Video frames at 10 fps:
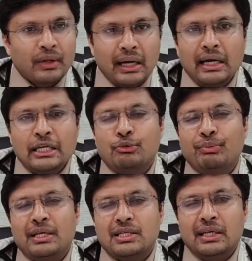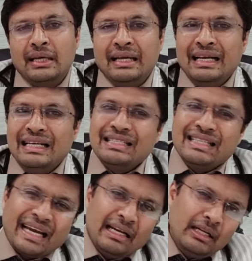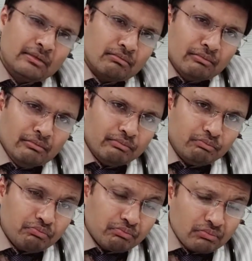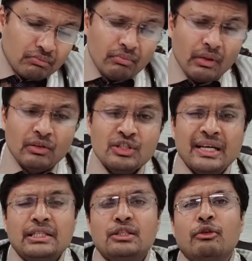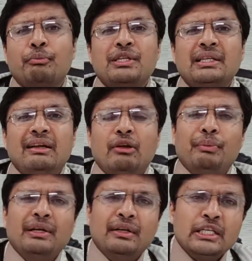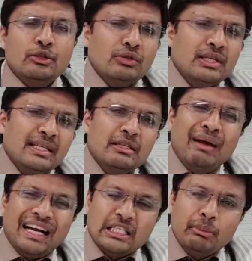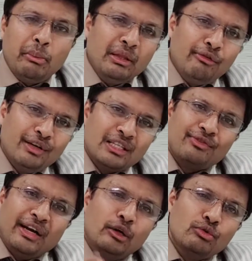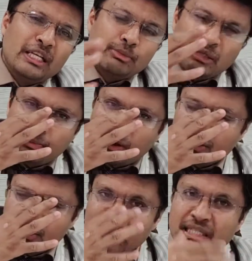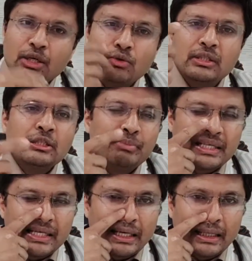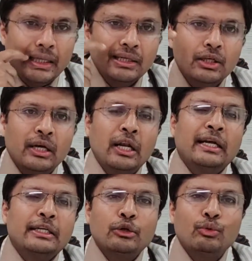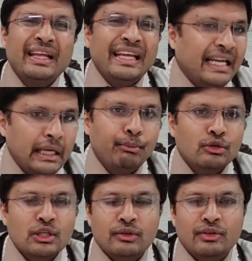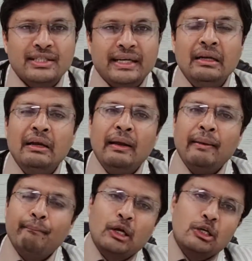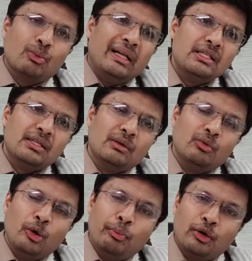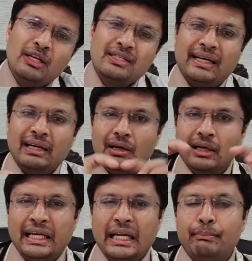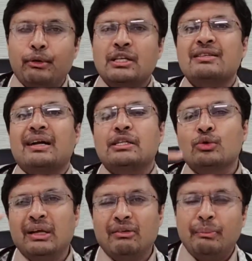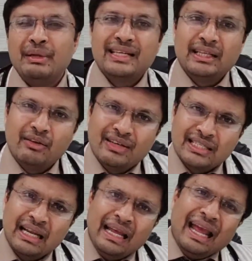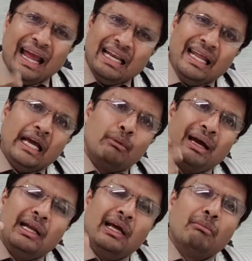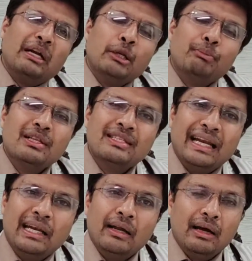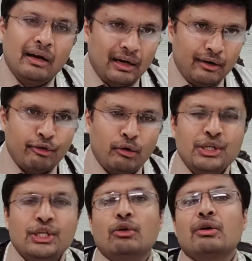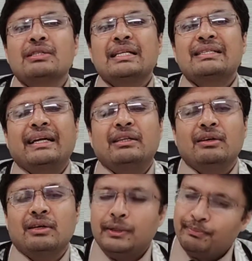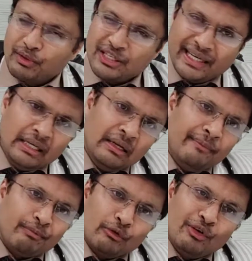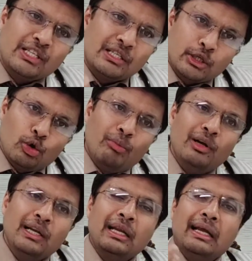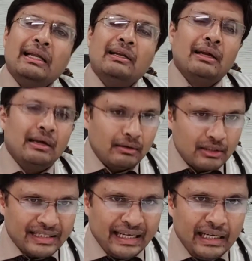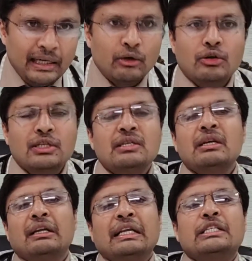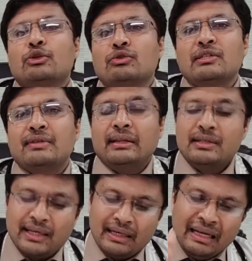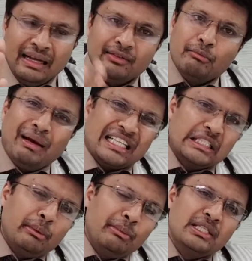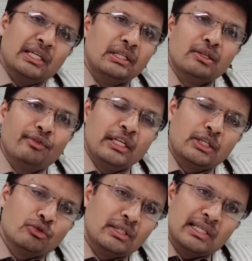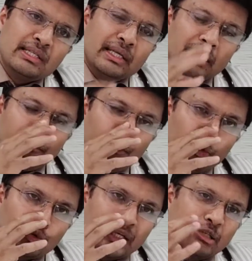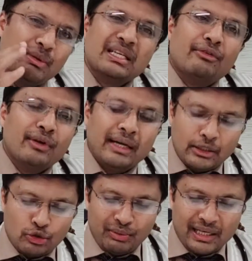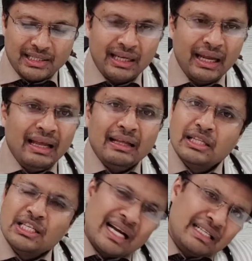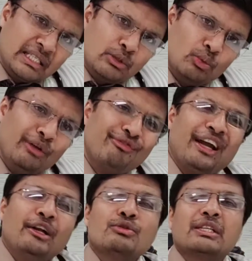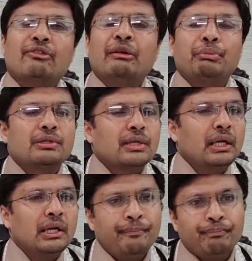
angioplasty. Secondly, the chances of the patient developing restenosis is maximum in the first 5 to 6 months because restenosis is basically related to the healing process of the stent because once the, you put the stent a healing process starts to develop inside the vessel and layer by layer multiple cell uh, formation occurs inside the stent which slowly and uh, steadily causes restenosis inside the stent. The maximum incidence of restenosis is seen in 4 to 6 months after an angioplasty. The chances is only 5 to 7 percent in a